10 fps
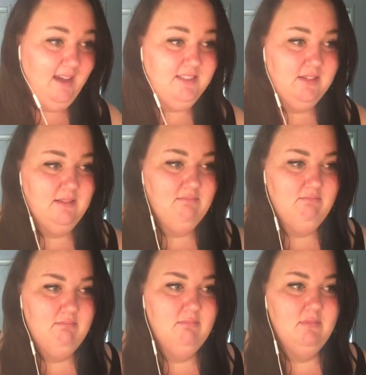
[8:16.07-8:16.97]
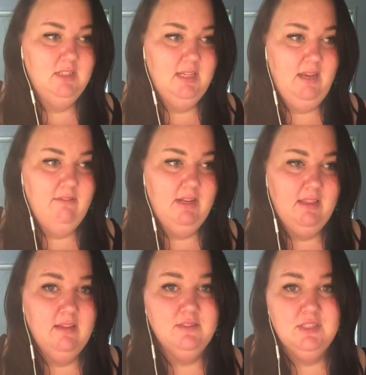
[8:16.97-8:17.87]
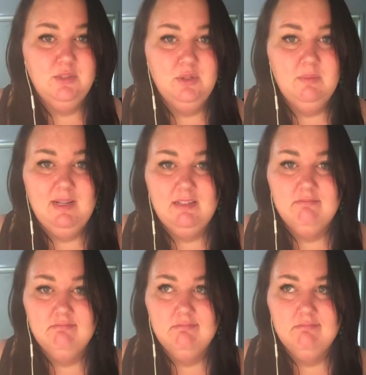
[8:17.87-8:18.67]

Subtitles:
don't really have anything else to talk about.